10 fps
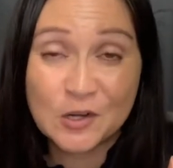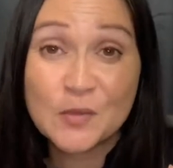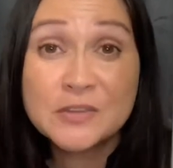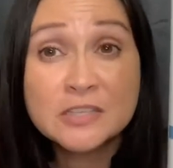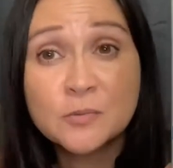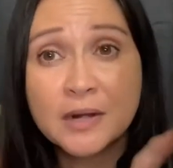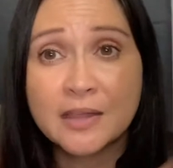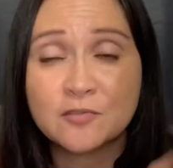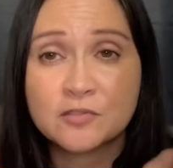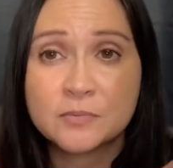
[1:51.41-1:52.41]
And this is what I
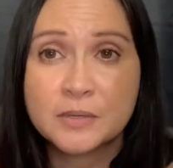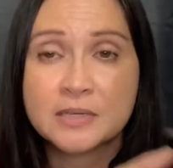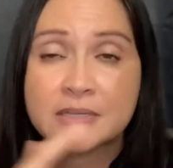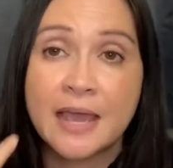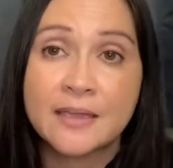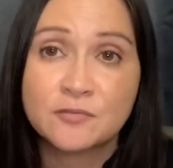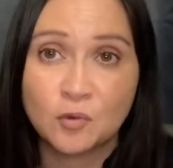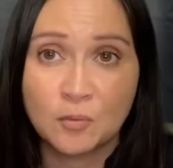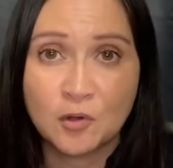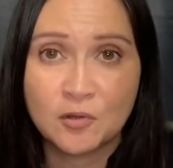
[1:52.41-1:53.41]
use because I have
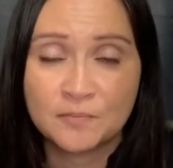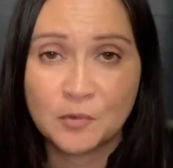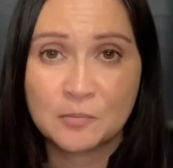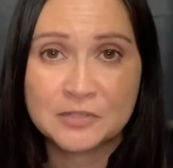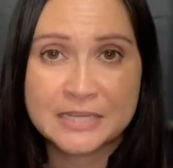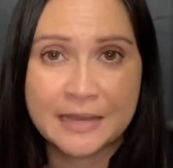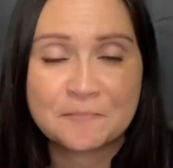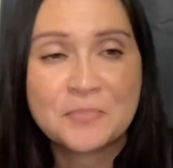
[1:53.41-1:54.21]
normal, normal skin.